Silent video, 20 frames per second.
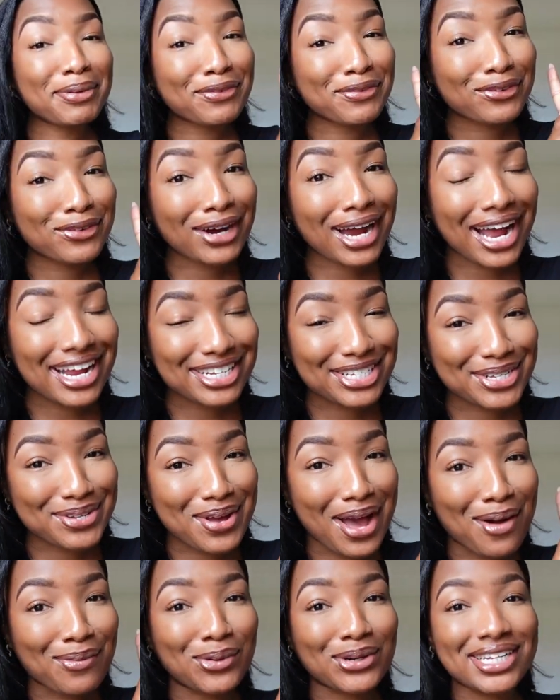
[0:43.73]
before I do,
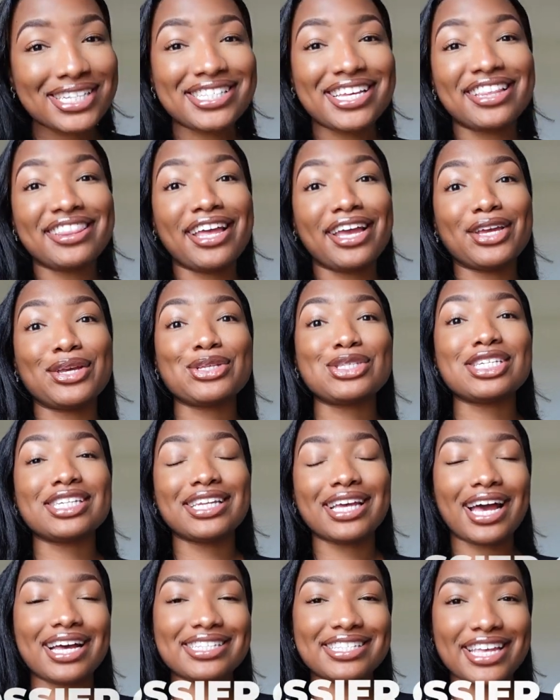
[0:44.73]
I wanna say thank you to
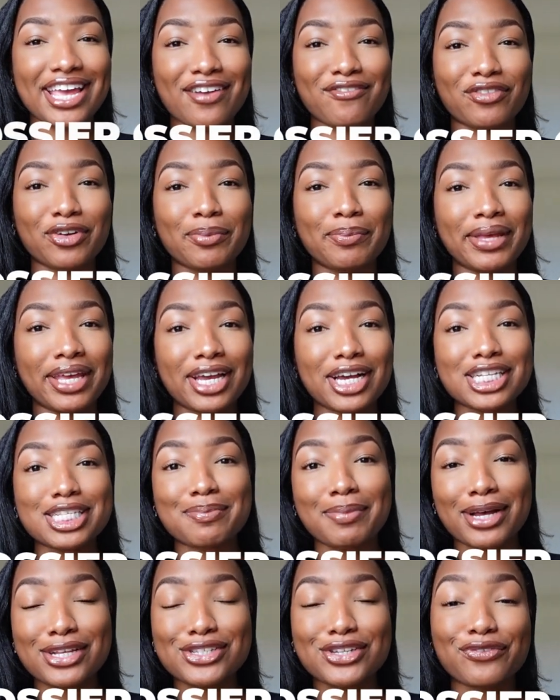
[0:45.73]
DOSSIER for being a
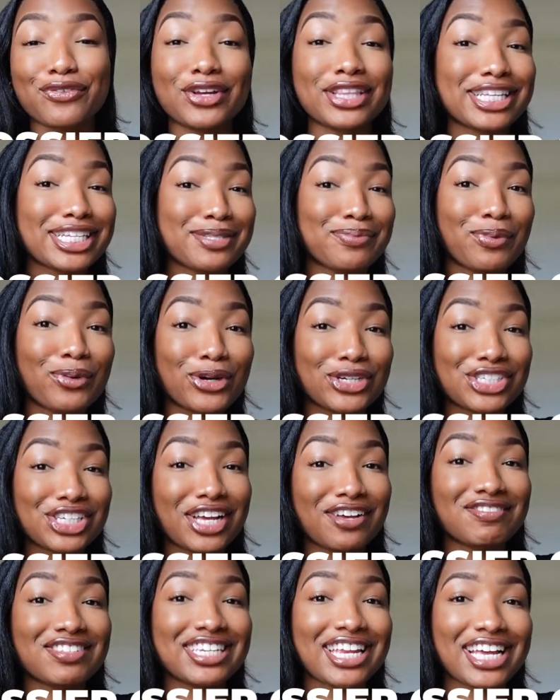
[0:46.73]
sponsor for this portion
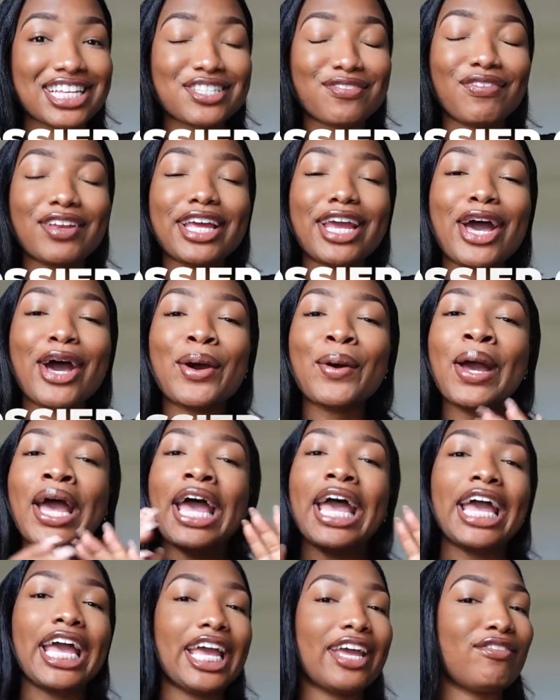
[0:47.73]
of today's video.
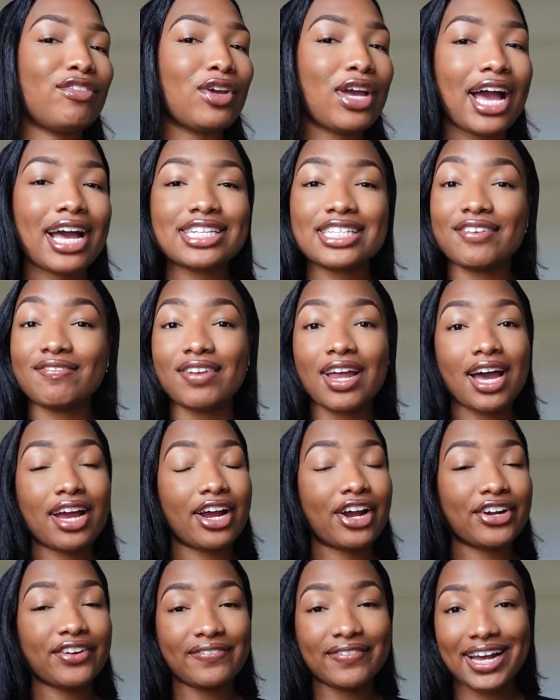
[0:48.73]
If you guys have not
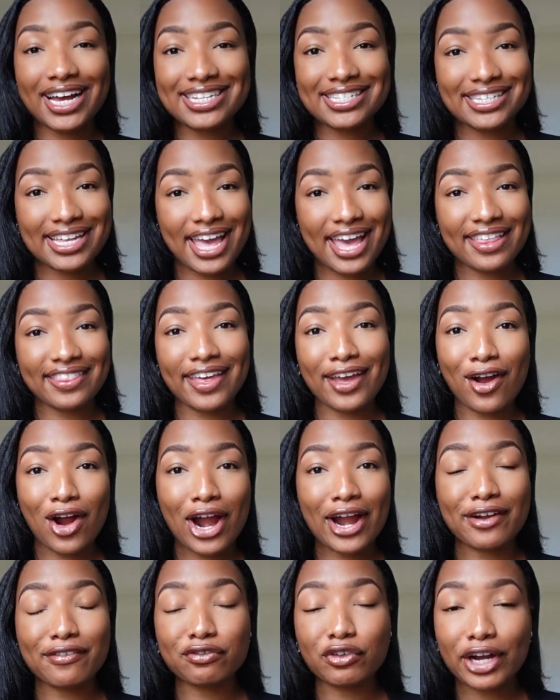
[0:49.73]
heard of DOSSIER, they
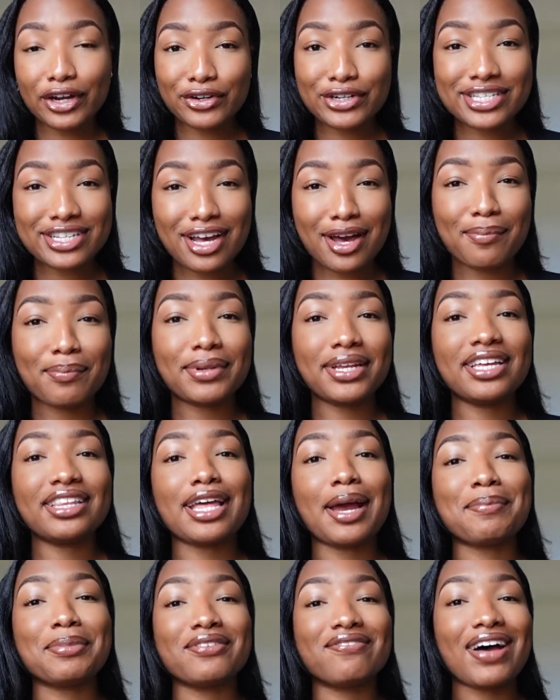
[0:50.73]
are a fragrance company
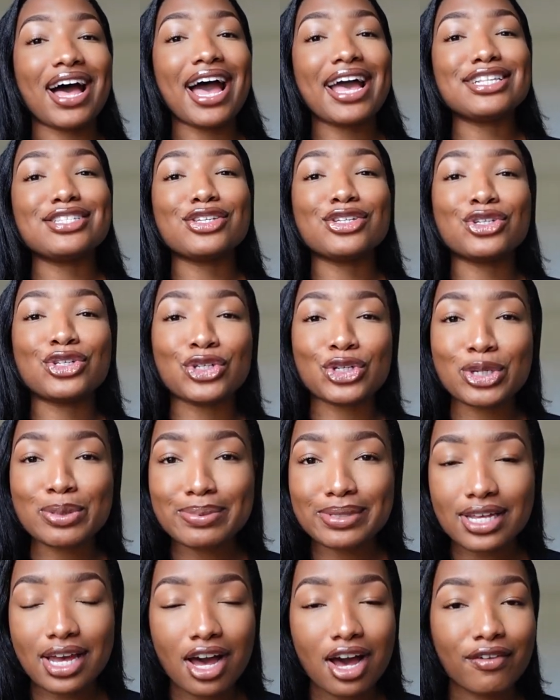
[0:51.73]
that provides
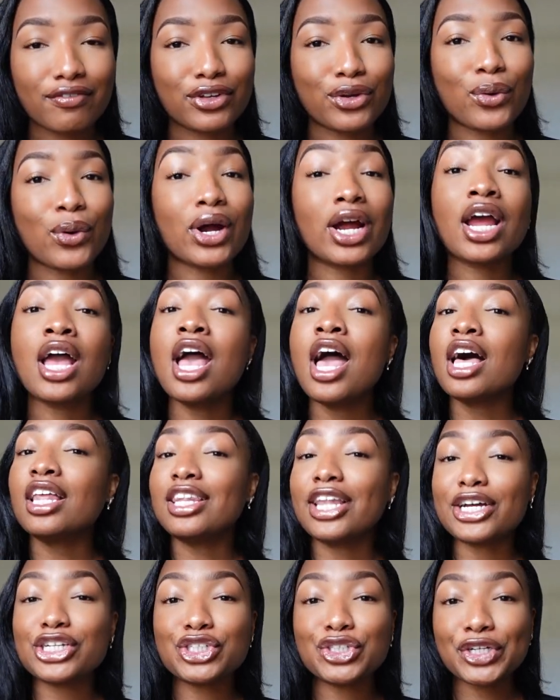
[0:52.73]
dupes of your
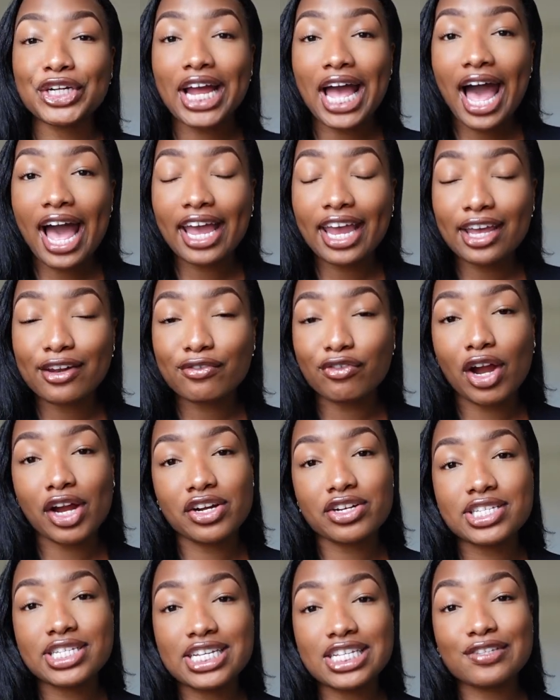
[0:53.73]
luxury high-end
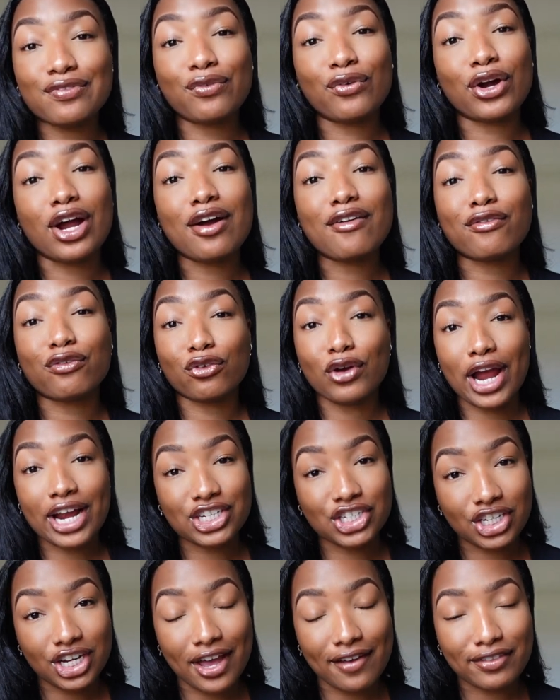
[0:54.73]
fragrances for a
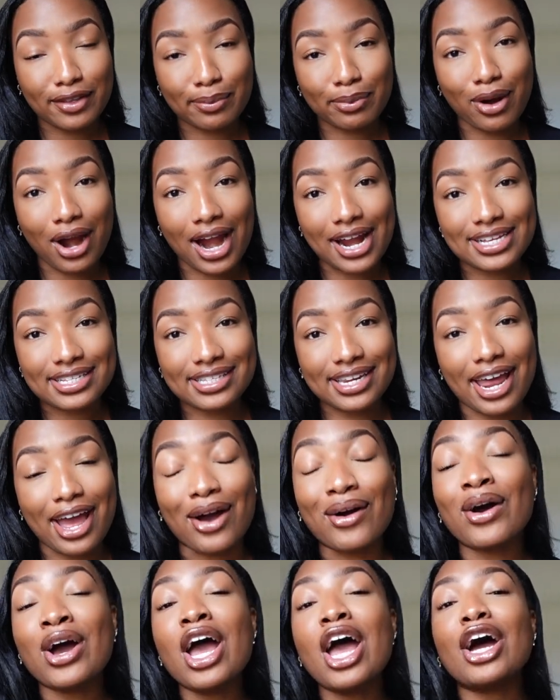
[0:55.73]
fraction of the price.
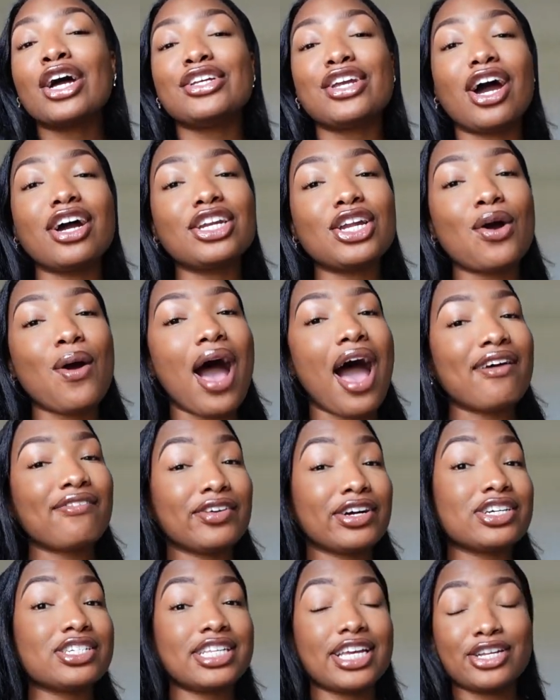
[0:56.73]
Now, y'all know I
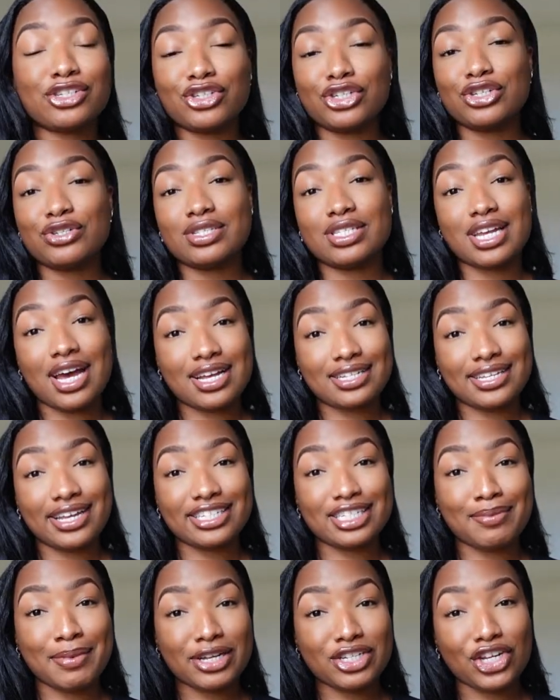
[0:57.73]
first introduced
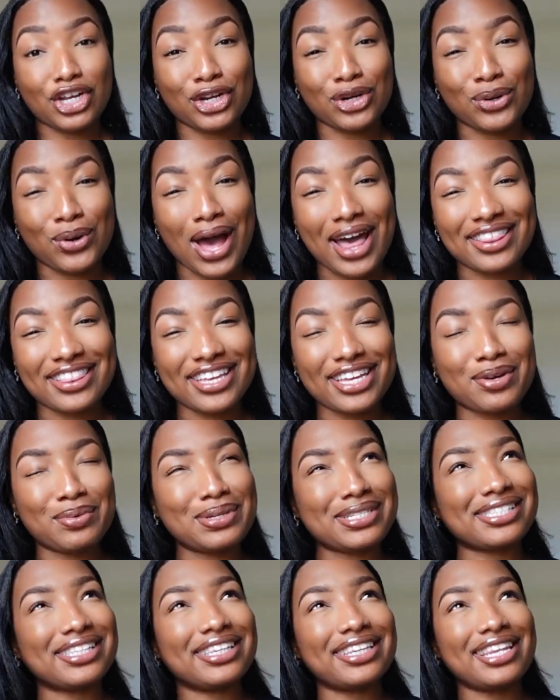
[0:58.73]
DOSSIER to my channel, I think it was